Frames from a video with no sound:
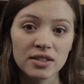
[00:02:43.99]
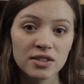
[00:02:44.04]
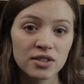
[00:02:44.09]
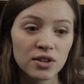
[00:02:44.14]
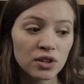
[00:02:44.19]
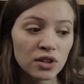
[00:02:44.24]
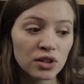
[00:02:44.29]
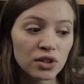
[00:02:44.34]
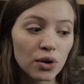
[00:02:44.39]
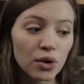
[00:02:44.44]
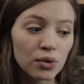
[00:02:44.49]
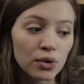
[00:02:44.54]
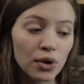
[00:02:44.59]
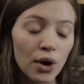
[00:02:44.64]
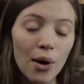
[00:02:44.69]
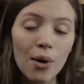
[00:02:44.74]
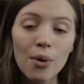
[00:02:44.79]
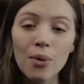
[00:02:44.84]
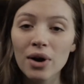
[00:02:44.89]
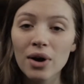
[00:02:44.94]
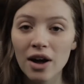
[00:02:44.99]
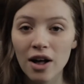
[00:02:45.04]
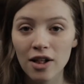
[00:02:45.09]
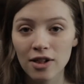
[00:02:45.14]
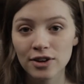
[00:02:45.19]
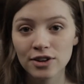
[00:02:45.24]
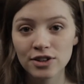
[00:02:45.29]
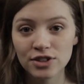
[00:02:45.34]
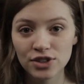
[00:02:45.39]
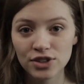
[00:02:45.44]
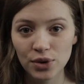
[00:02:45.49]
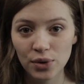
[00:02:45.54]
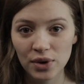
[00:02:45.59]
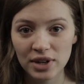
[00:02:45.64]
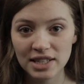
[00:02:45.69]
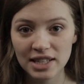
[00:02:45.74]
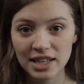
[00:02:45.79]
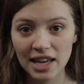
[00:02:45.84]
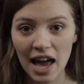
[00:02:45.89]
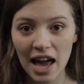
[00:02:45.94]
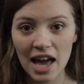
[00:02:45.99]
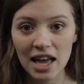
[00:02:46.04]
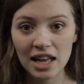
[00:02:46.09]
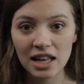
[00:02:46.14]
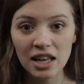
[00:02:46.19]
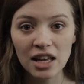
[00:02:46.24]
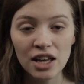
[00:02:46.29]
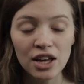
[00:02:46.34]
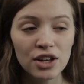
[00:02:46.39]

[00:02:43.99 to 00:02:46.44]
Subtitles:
So you don't know what colors you're going to get.